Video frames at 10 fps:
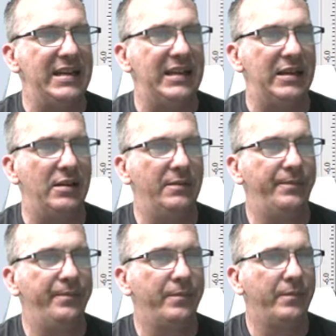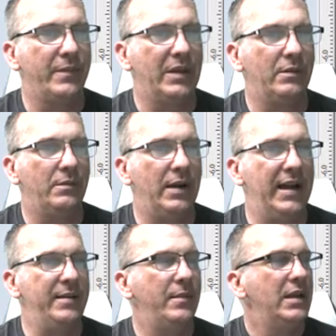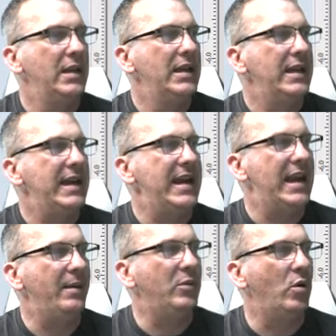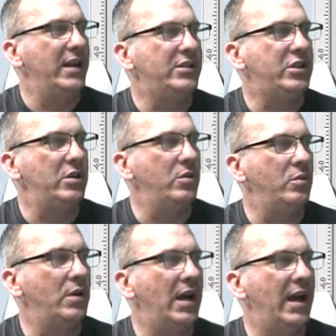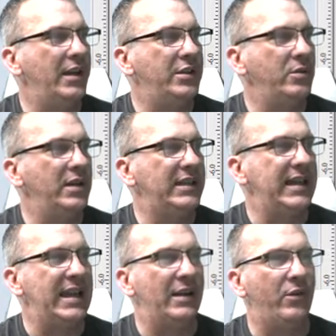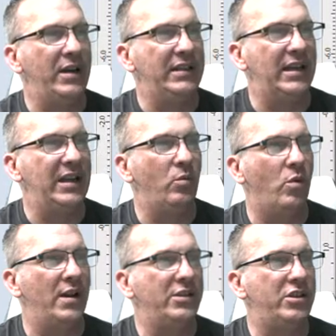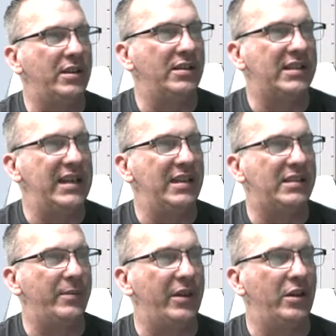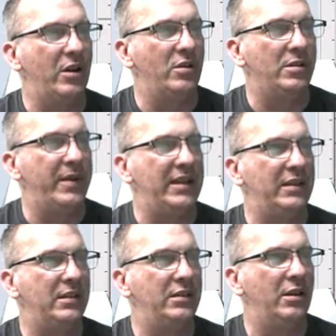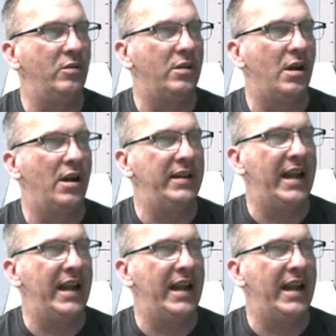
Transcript: here, right? And I'm going to do it again. I've already done it once. You can see some of the nodes have been, you know, gone. Now